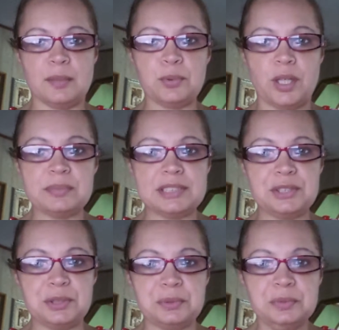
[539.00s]
prompted
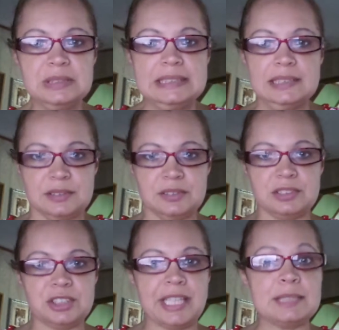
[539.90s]
to
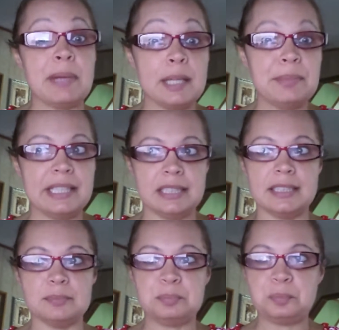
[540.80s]
change my
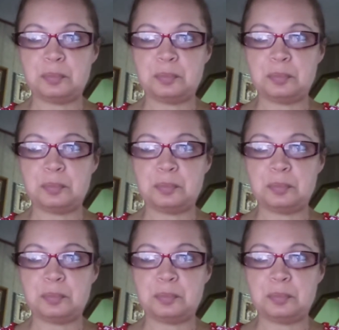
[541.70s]
opinion.